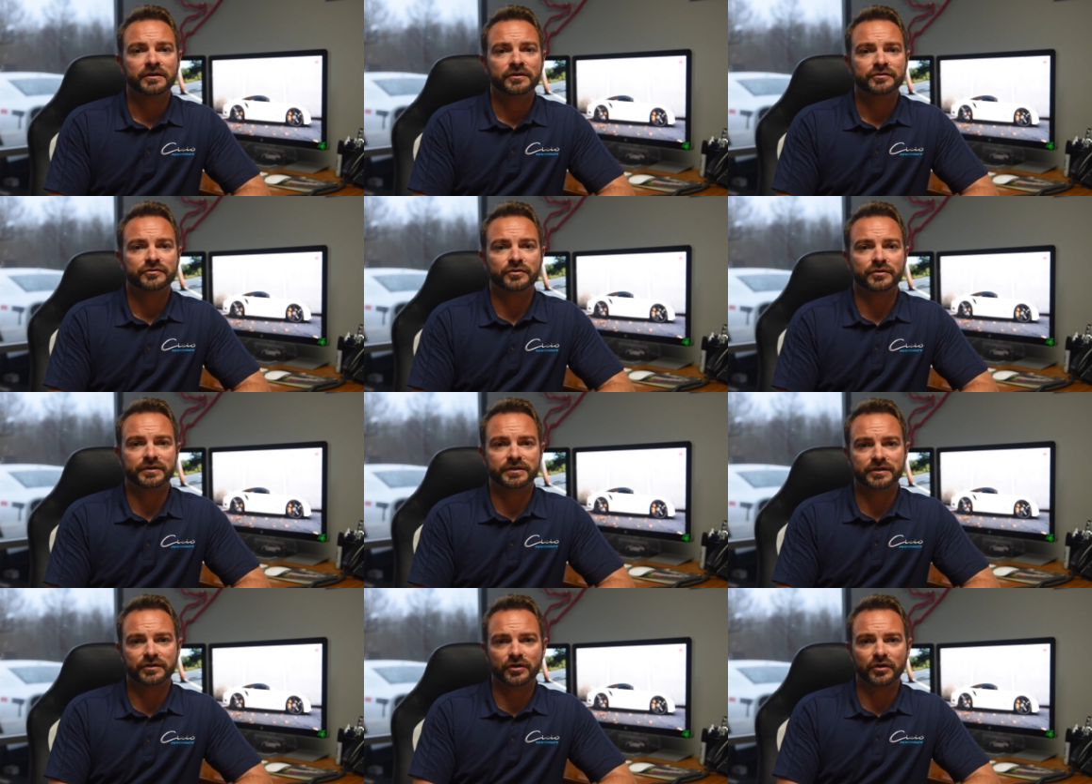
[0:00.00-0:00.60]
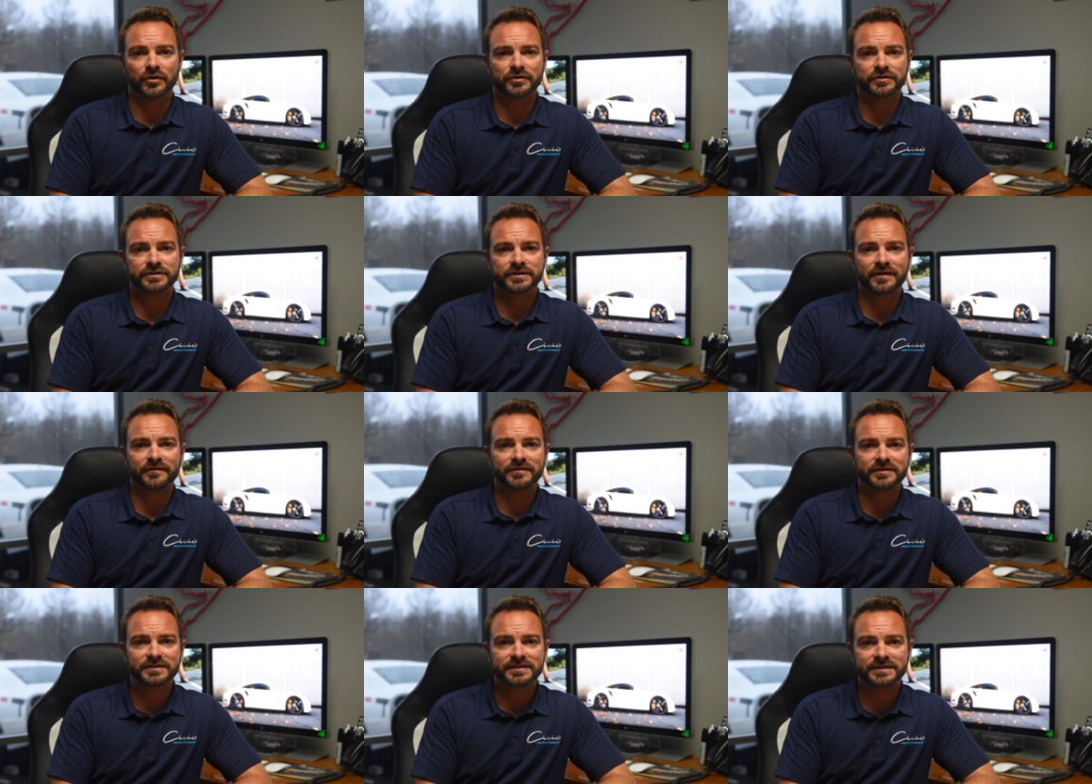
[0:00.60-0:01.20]
So it did go
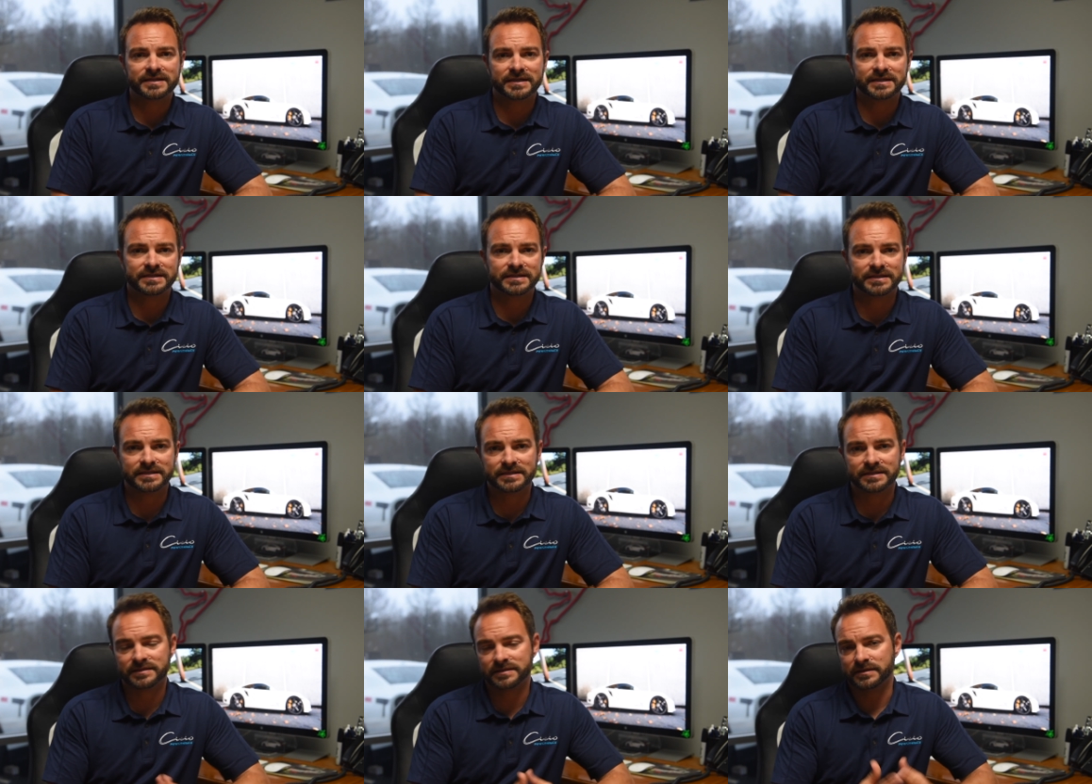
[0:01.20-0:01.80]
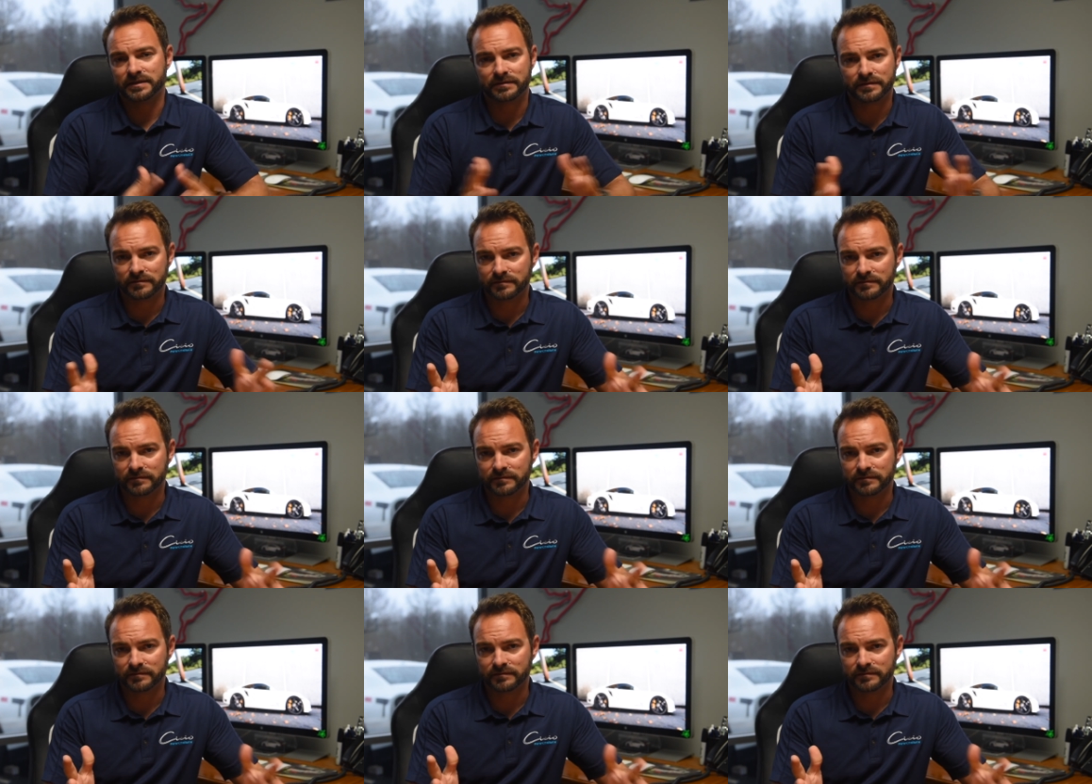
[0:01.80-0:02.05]
760s